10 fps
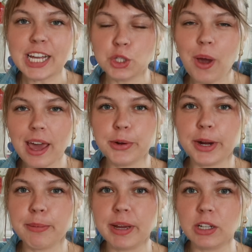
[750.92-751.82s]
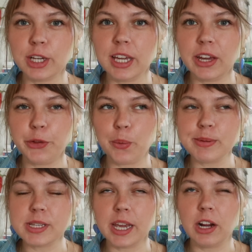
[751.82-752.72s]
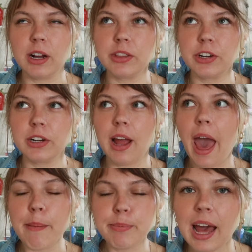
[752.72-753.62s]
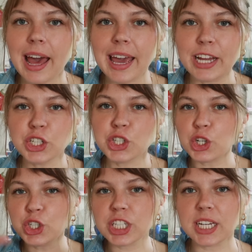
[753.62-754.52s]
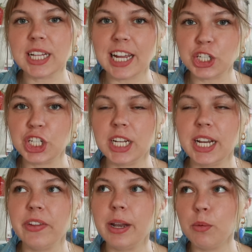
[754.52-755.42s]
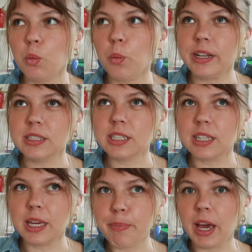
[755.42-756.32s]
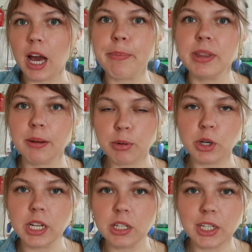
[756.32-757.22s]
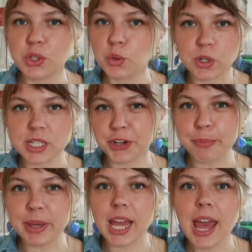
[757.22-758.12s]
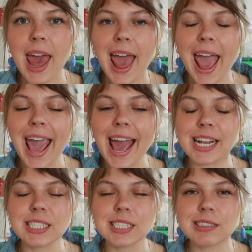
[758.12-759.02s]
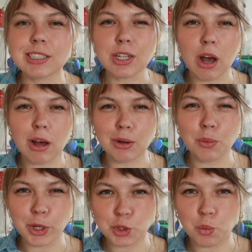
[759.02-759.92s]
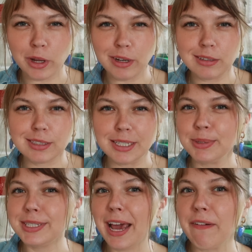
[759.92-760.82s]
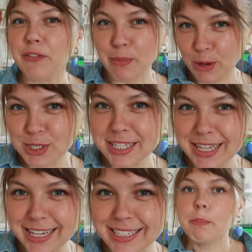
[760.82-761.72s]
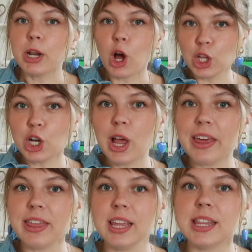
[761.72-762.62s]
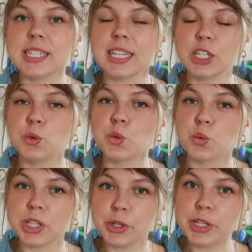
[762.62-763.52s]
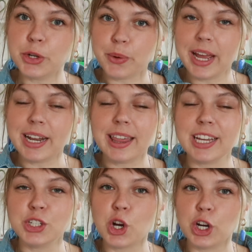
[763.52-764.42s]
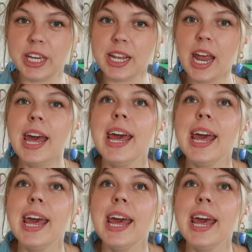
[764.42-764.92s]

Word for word: I do highly recommend looking on their website or on their app. I, I just searched the collection and then went to like pick up and then put in like stores near me and saw which one seemed to have the most things. But all in all, I think this collection was really, really great and I think Target